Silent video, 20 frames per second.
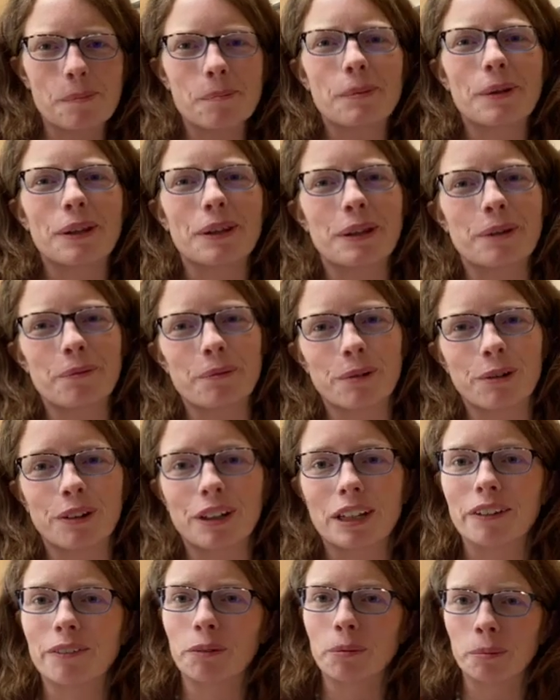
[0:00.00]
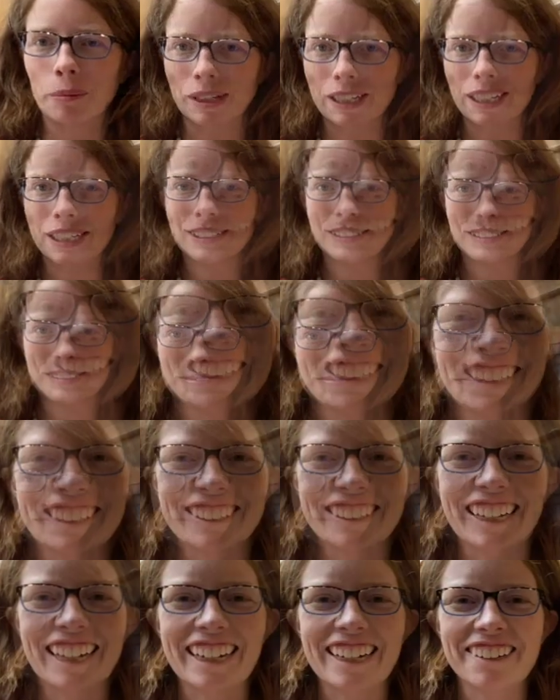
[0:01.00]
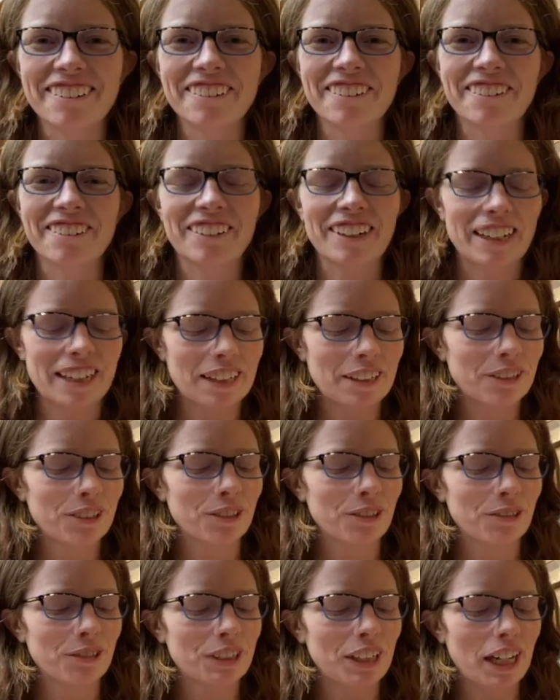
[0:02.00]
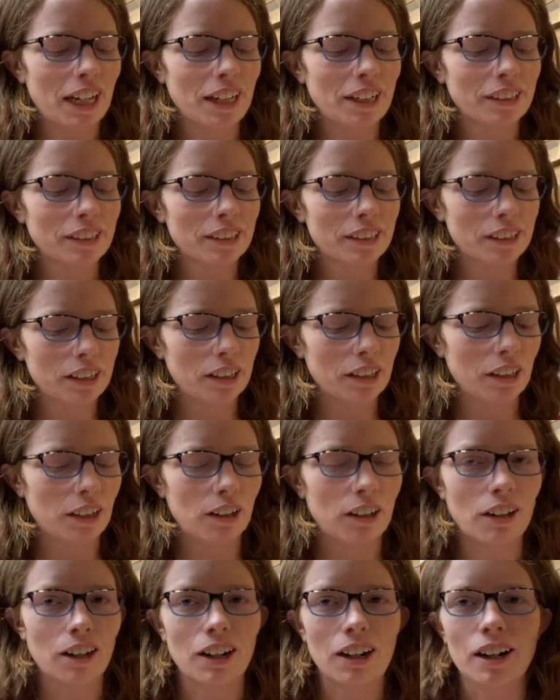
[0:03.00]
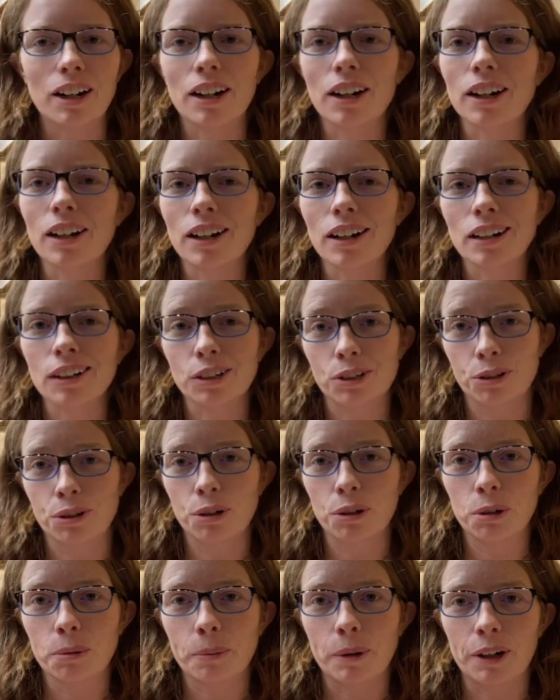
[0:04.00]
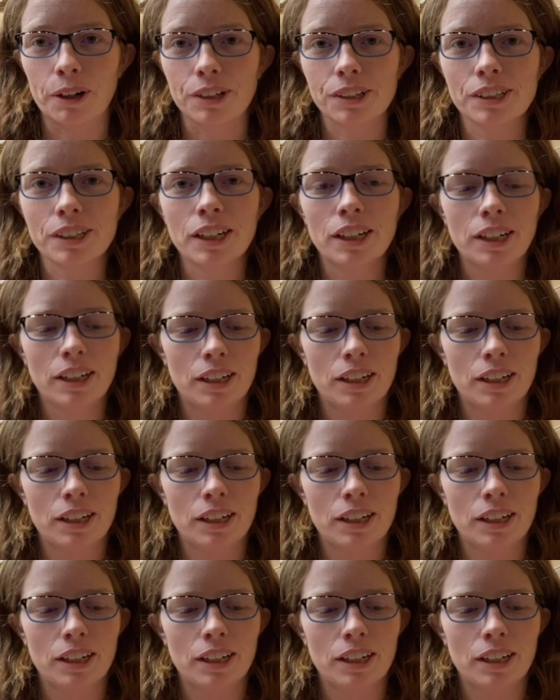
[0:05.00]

But then we'll give them a taste. Okay, we're ready to taste our granola bars.